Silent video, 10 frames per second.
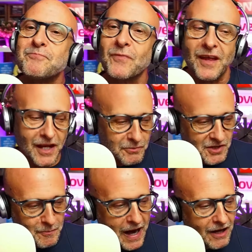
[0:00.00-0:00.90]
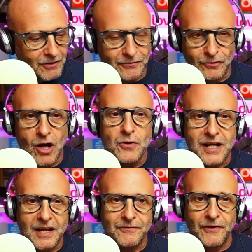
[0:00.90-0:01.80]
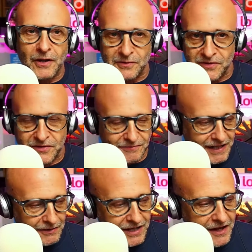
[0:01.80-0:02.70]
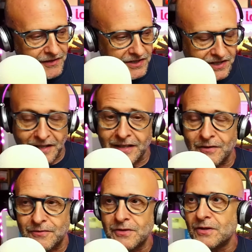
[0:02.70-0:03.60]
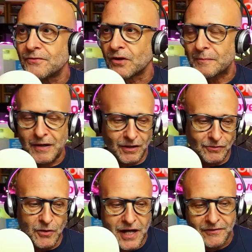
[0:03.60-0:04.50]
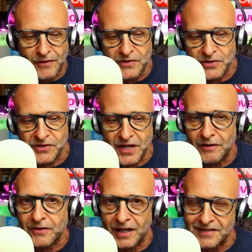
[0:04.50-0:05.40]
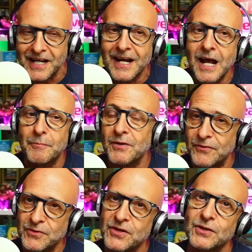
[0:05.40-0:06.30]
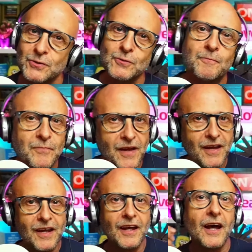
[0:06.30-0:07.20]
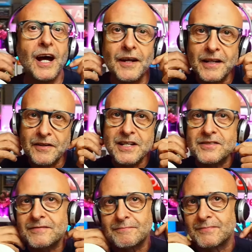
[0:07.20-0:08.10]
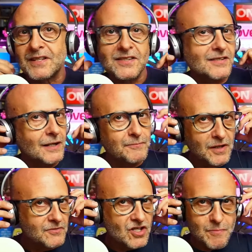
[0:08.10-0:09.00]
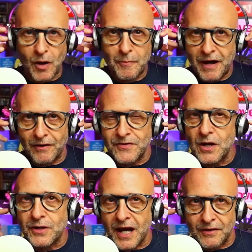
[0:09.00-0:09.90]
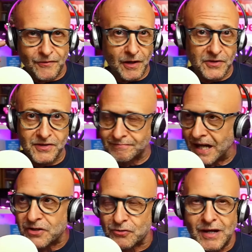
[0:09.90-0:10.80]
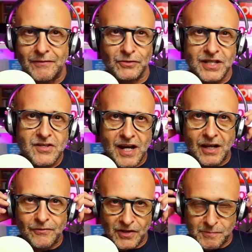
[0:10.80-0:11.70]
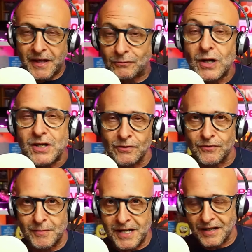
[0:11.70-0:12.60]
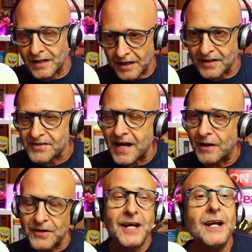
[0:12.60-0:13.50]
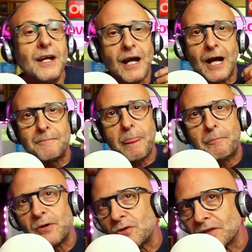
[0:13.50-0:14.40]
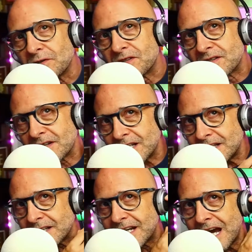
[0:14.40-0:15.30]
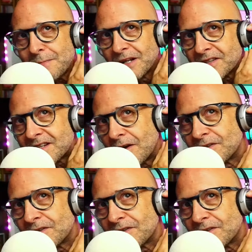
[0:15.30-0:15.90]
it was a pair of Rode headphones. Now, get this. I don't know if you've got a pair of Rode headphones yourself, guys, but if you do, now this is a cheap old pair of yoga headphones, entry-level DJ headphones, but they're really good for me and I like the sound. But you'll notice that the cable itself